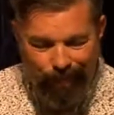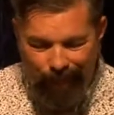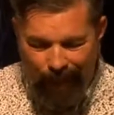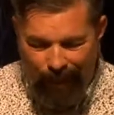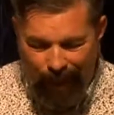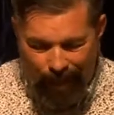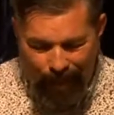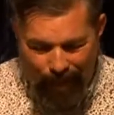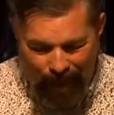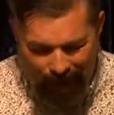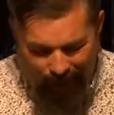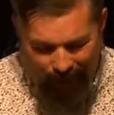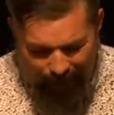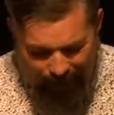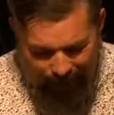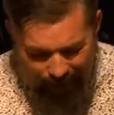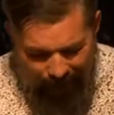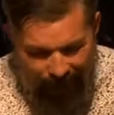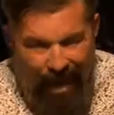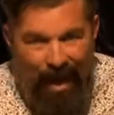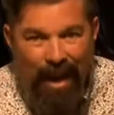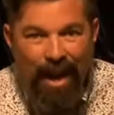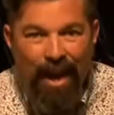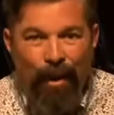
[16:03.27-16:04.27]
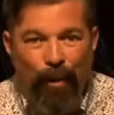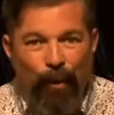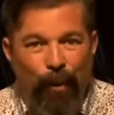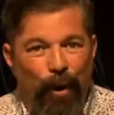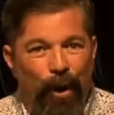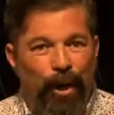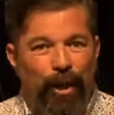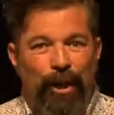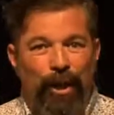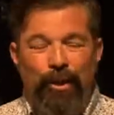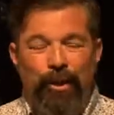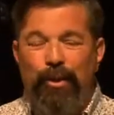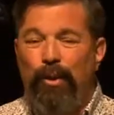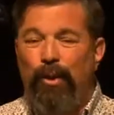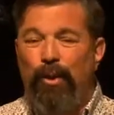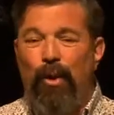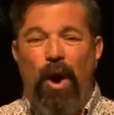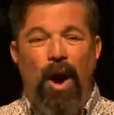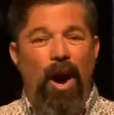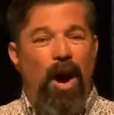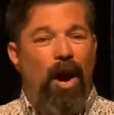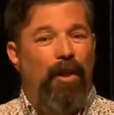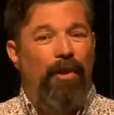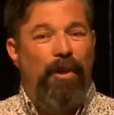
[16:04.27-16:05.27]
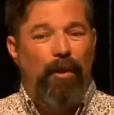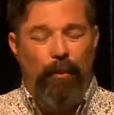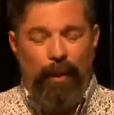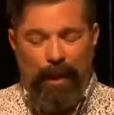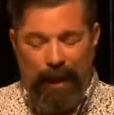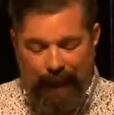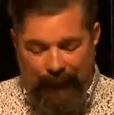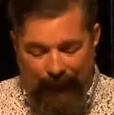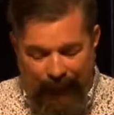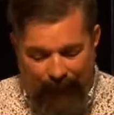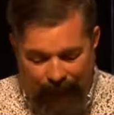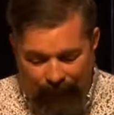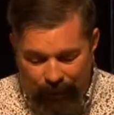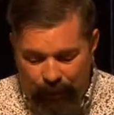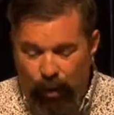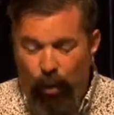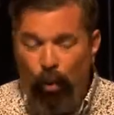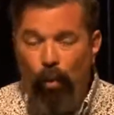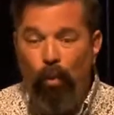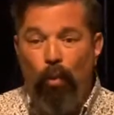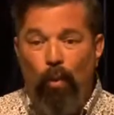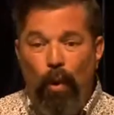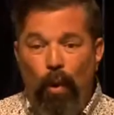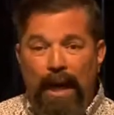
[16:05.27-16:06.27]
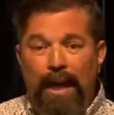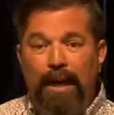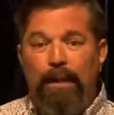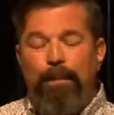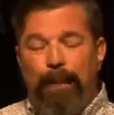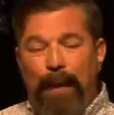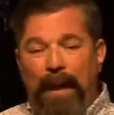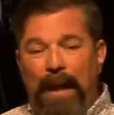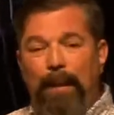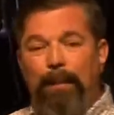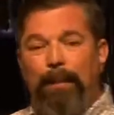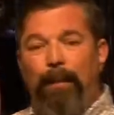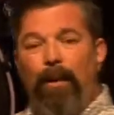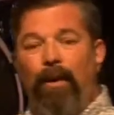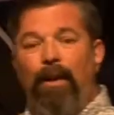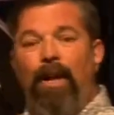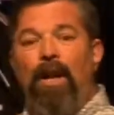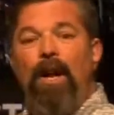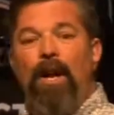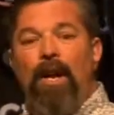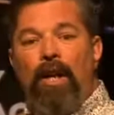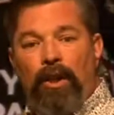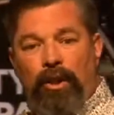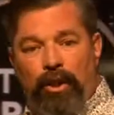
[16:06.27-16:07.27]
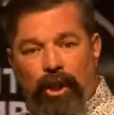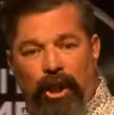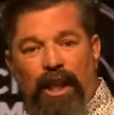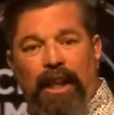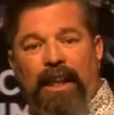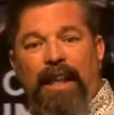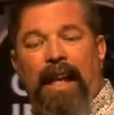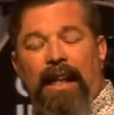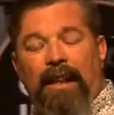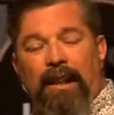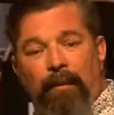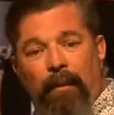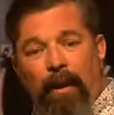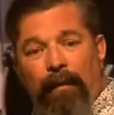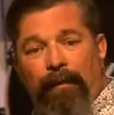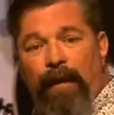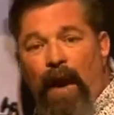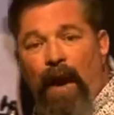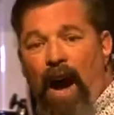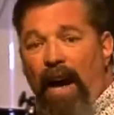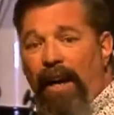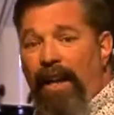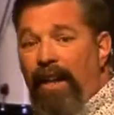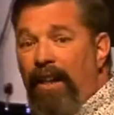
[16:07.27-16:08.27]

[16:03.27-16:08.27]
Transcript: Come on. We're going to do all that we can to win people to the kingdom of God.